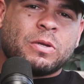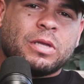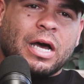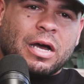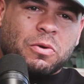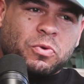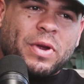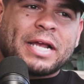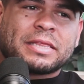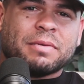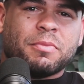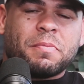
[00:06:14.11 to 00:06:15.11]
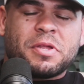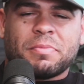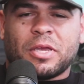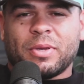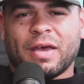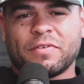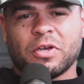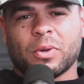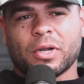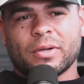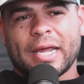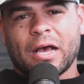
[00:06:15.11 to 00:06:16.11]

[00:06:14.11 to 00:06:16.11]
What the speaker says: wreck the momentum that you have going on now.